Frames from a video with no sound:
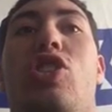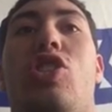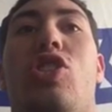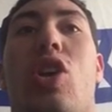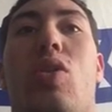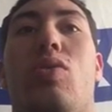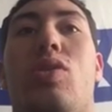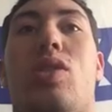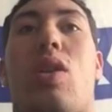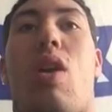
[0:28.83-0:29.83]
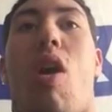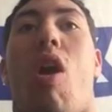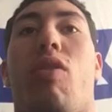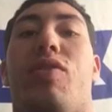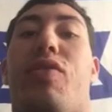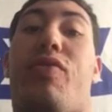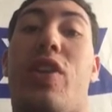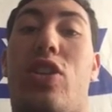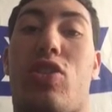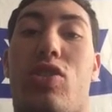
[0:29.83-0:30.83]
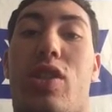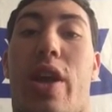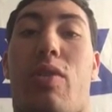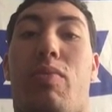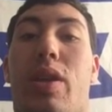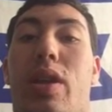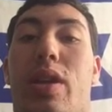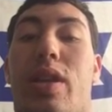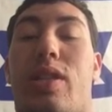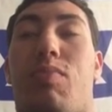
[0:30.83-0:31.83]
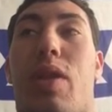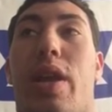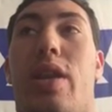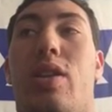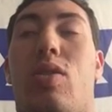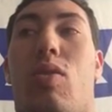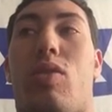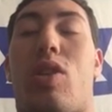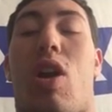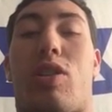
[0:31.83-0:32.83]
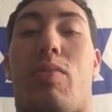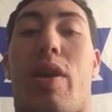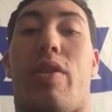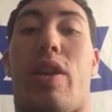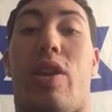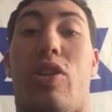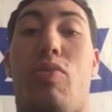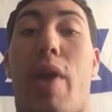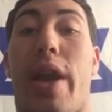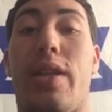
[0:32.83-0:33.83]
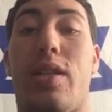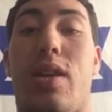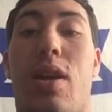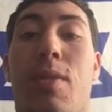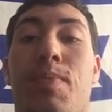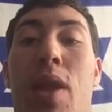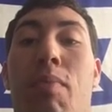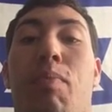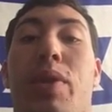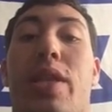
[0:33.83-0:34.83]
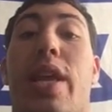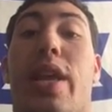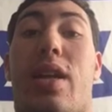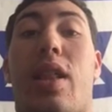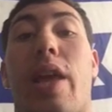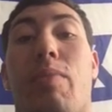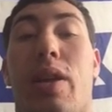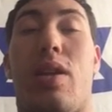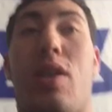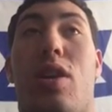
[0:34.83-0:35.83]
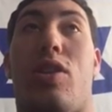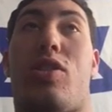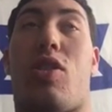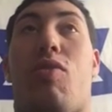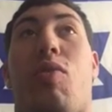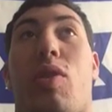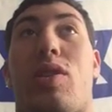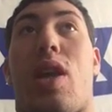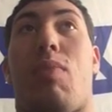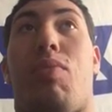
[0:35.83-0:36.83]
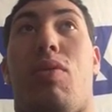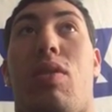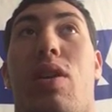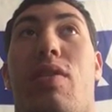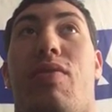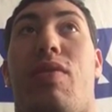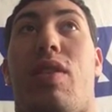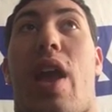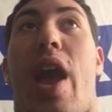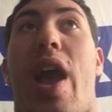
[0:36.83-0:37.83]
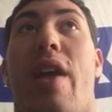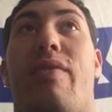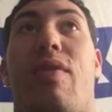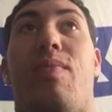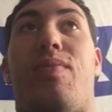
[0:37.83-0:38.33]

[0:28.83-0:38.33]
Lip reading: shows all of the features that are being explained or talked about in a new patent, but they didn't claim it. So for example, if they have